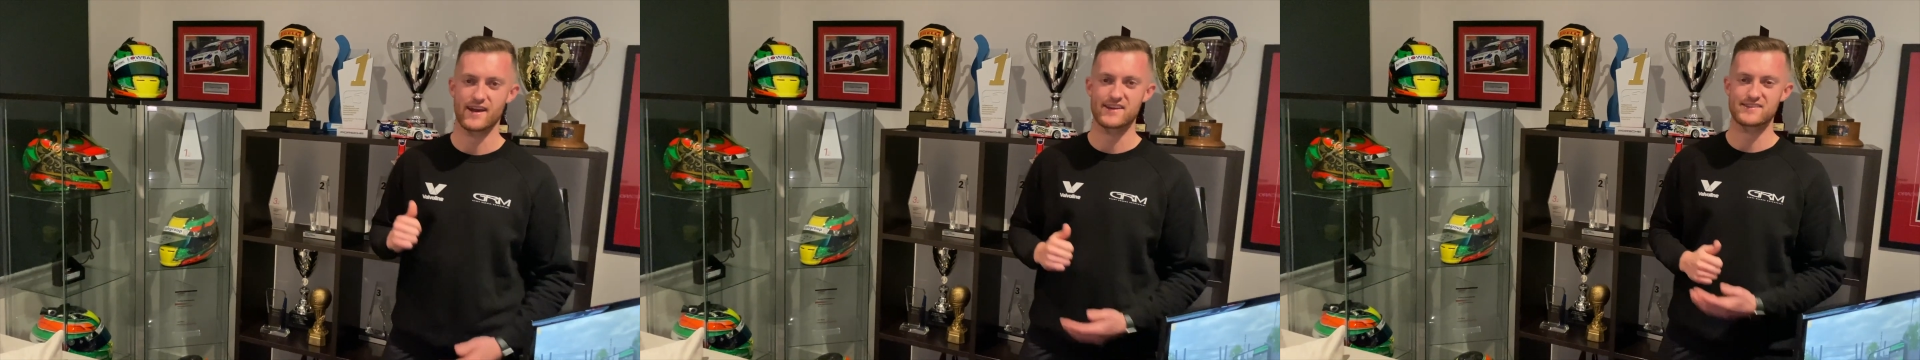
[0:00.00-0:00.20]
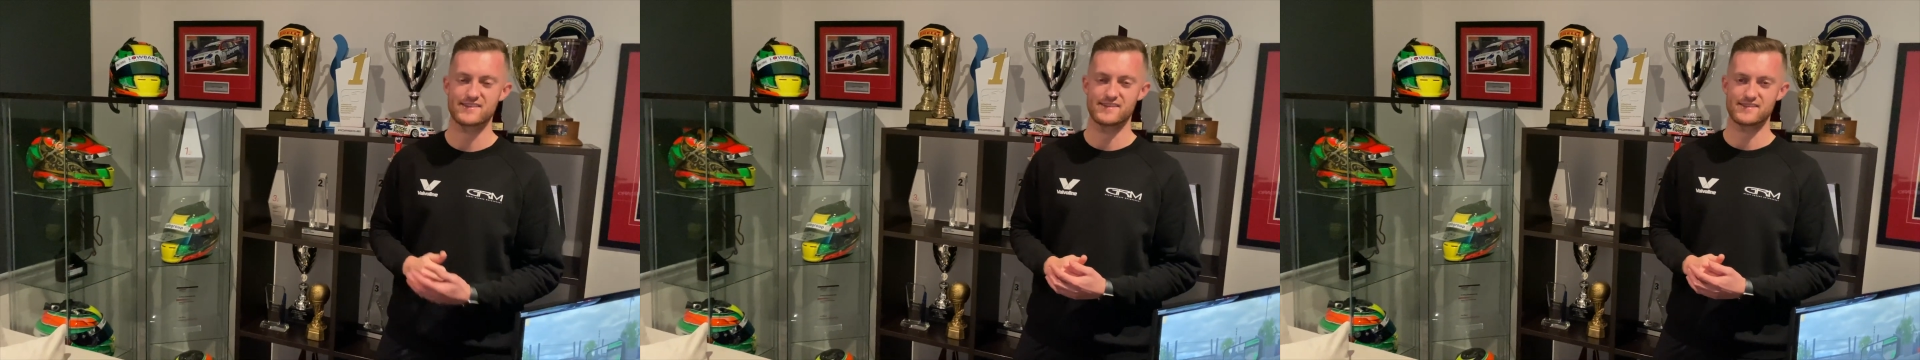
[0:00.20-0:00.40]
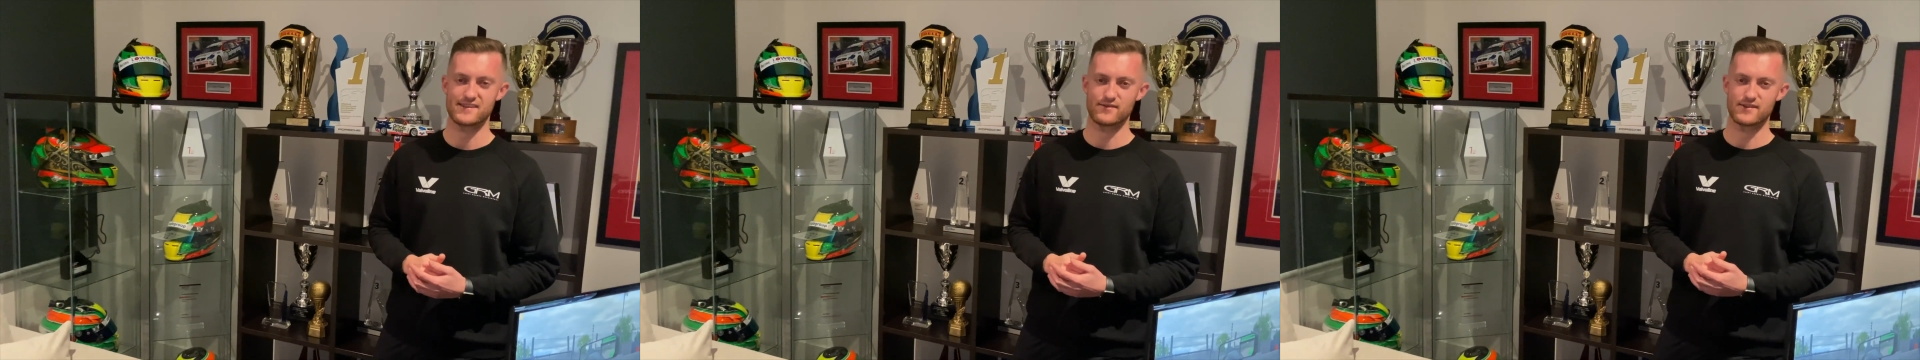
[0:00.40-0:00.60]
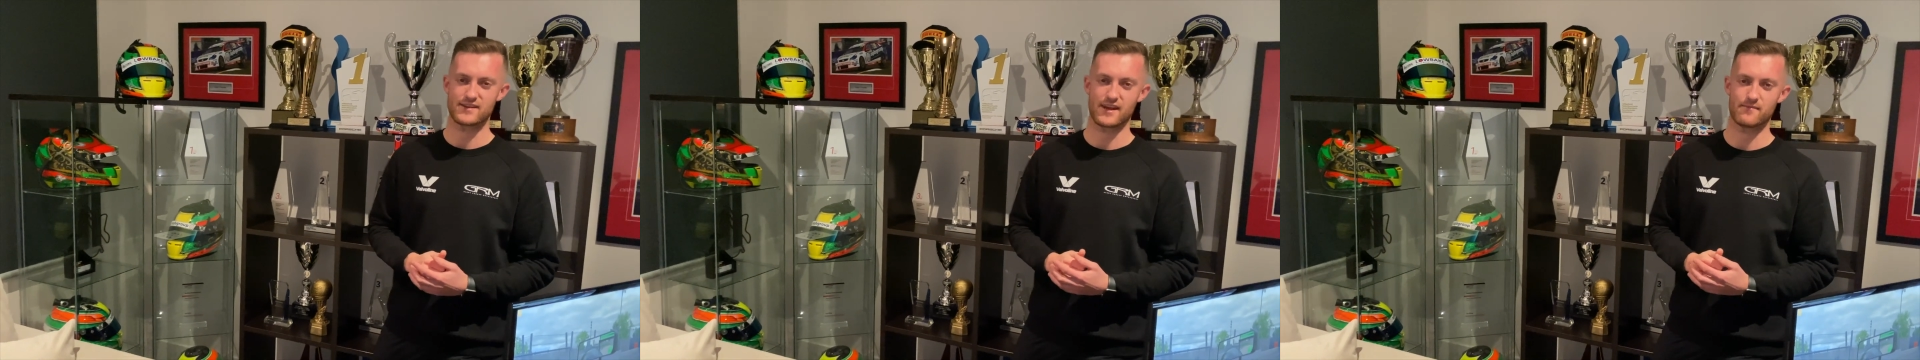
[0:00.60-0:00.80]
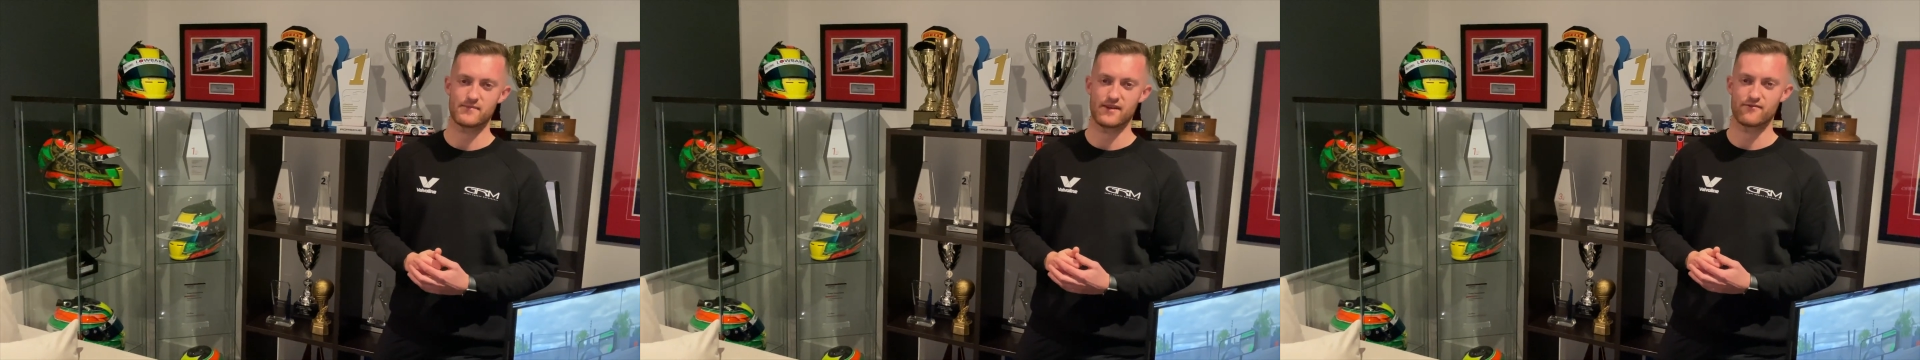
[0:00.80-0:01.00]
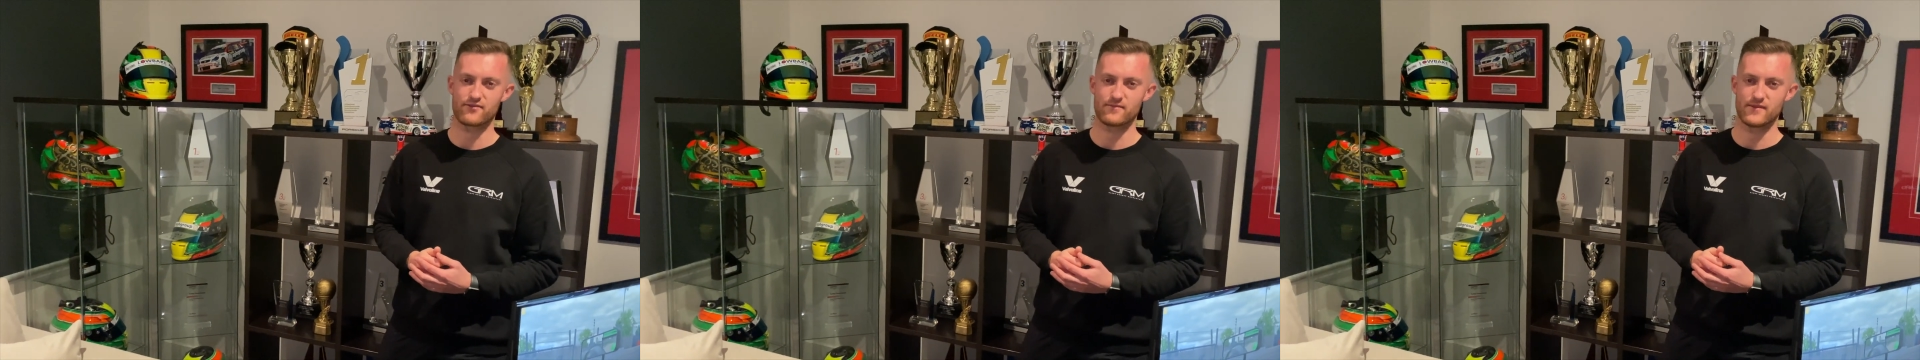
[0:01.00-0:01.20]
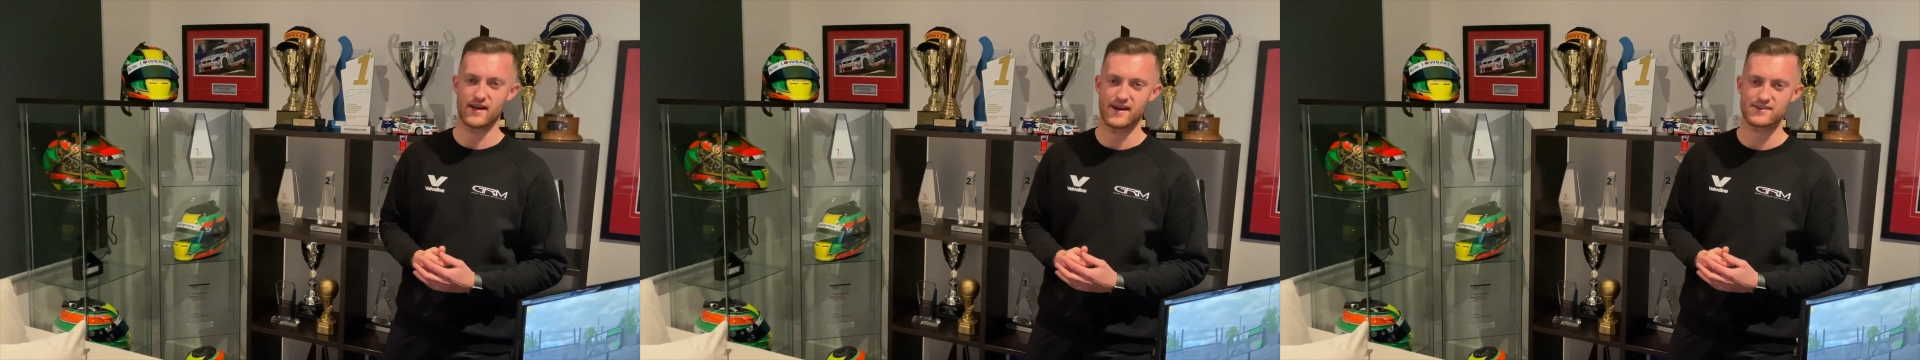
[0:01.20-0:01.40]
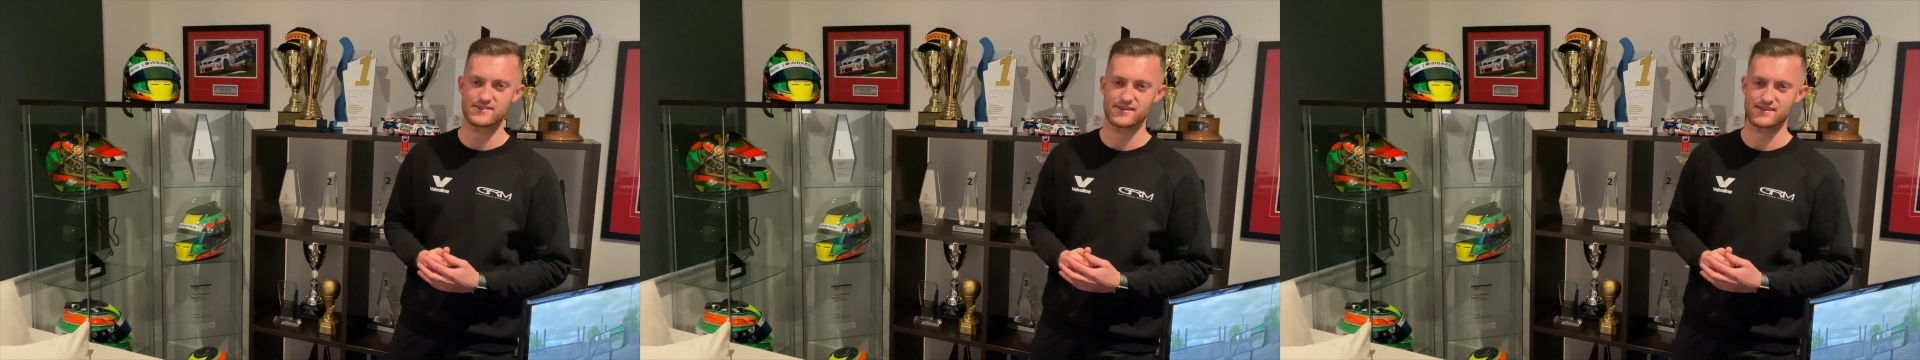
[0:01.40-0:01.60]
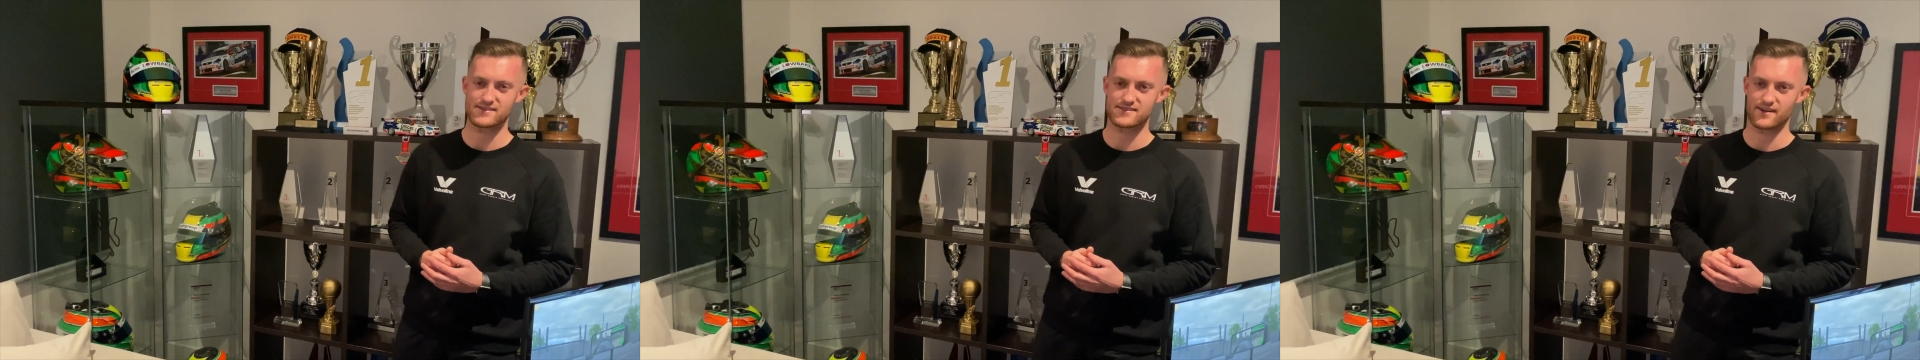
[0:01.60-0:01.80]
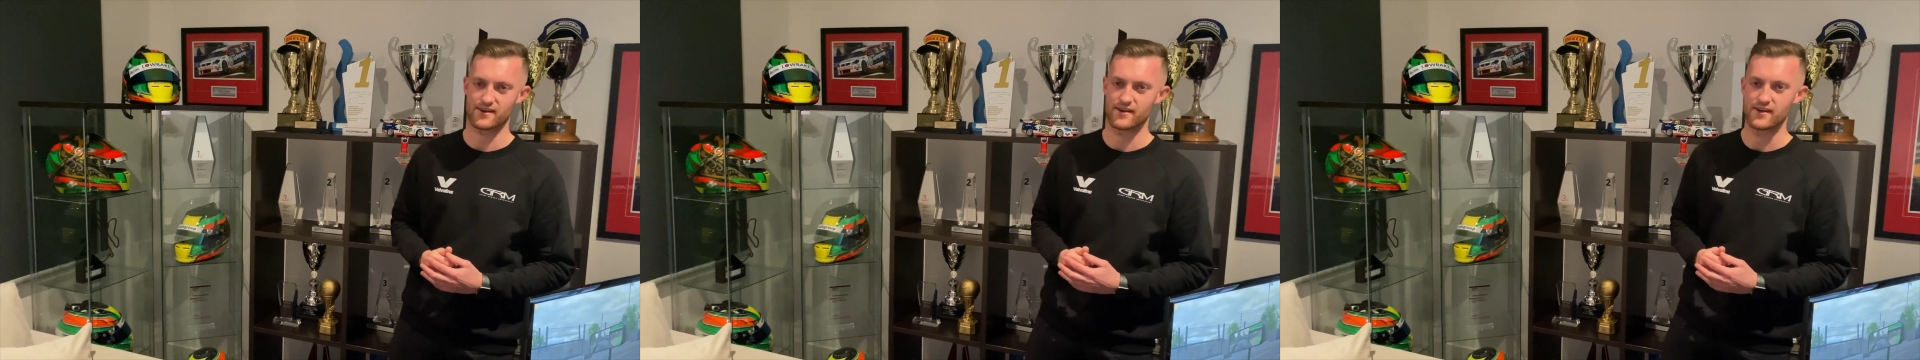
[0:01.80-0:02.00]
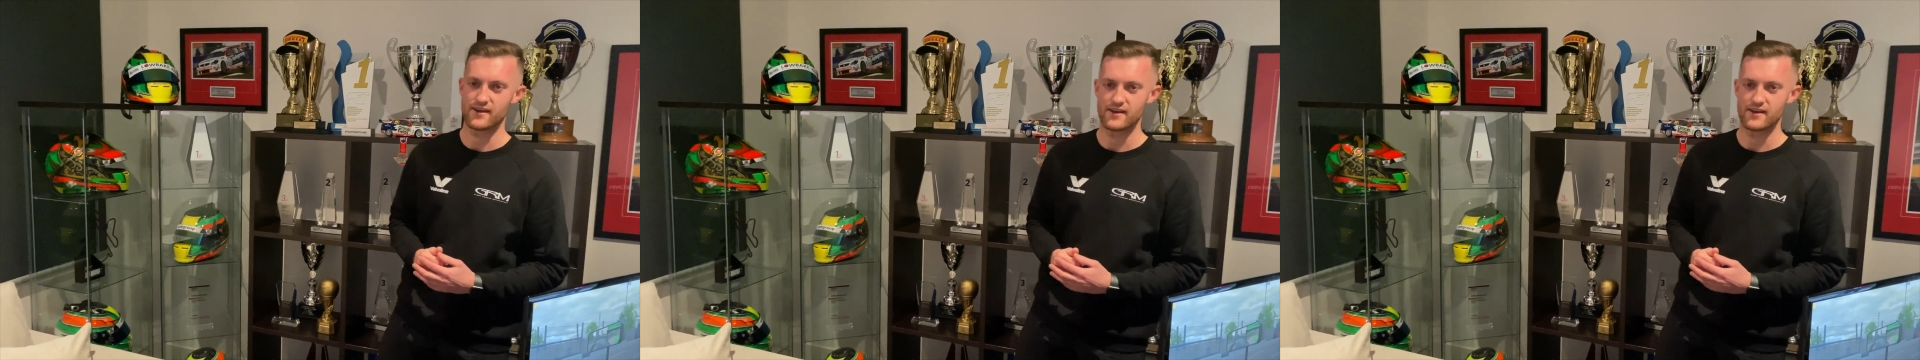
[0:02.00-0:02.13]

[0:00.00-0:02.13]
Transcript: Ashley said we kept them from last year, so